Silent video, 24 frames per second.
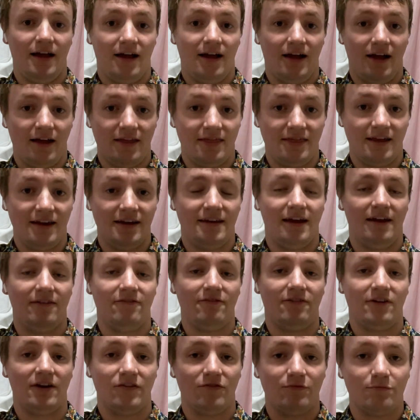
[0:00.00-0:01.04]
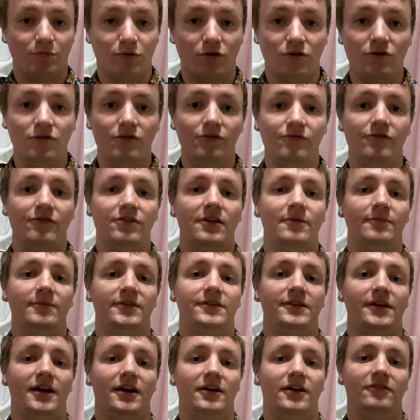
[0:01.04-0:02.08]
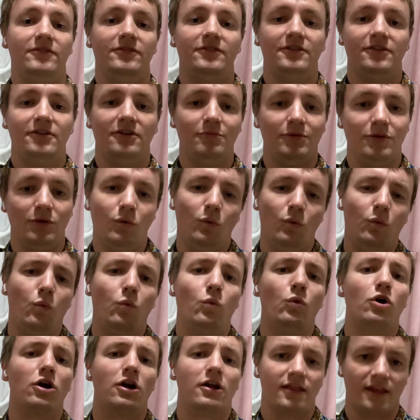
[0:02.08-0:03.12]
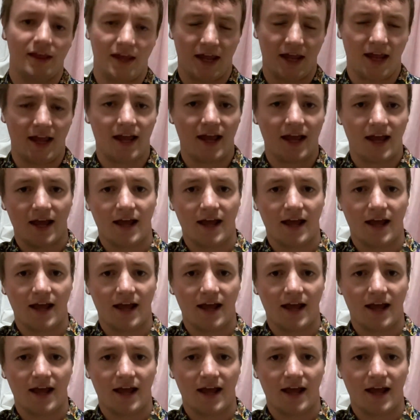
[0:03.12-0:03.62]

I think Denver have proved themselves to be worthy,